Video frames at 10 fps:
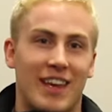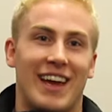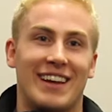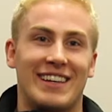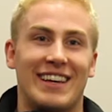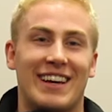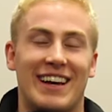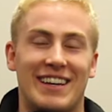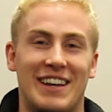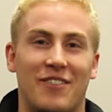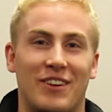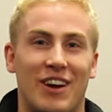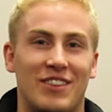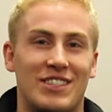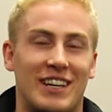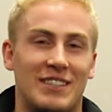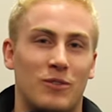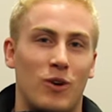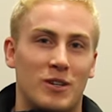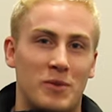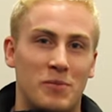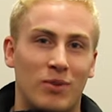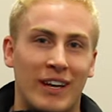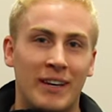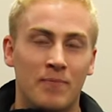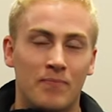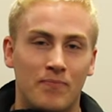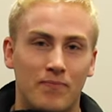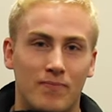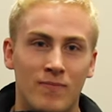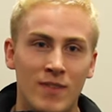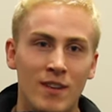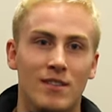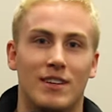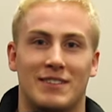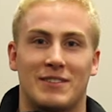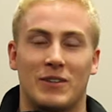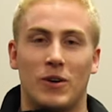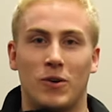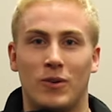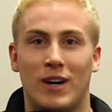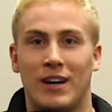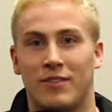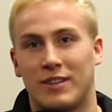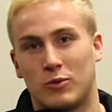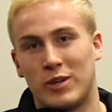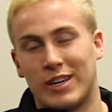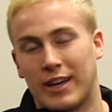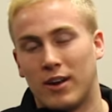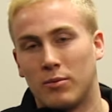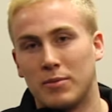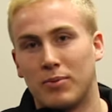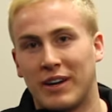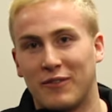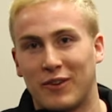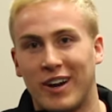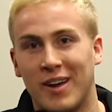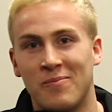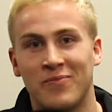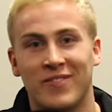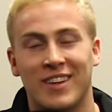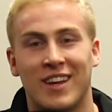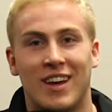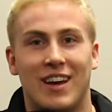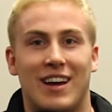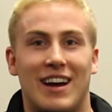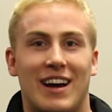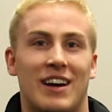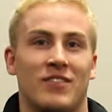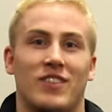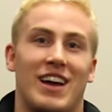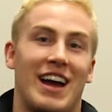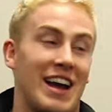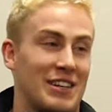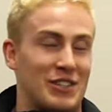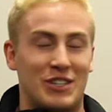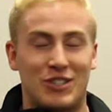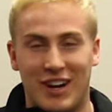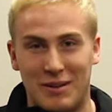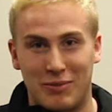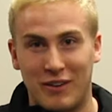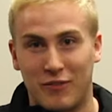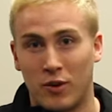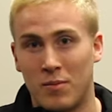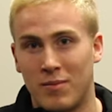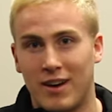and he, uh, he never got the chance to watch me play. So uh, this weekend I'll be playing for him. Uh, I actually try to play for him